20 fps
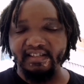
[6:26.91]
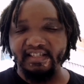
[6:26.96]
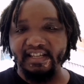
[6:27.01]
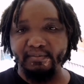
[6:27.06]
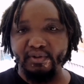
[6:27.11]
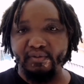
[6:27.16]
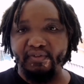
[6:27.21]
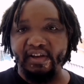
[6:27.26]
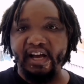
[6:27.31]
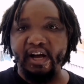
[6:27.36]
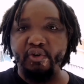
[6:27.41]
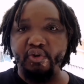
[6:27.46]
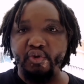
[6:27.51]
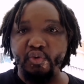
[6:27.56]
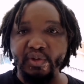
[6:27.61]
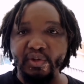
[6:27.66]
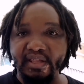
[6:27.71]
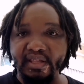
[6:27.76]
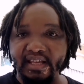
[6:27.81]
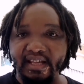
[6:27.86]
terms of how do
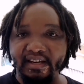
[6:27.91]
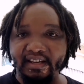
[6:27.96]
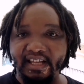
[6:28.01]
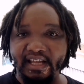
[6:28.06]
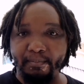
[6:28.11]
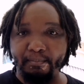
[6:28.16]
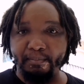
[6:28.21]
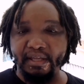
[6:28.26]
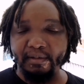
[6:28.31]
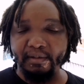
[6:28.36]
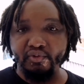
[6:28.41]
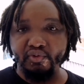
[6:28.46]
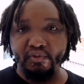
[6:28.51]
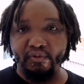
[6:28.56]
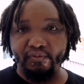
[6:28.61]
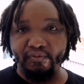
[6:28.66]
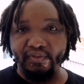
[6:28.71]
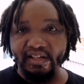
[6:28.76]
we then get people to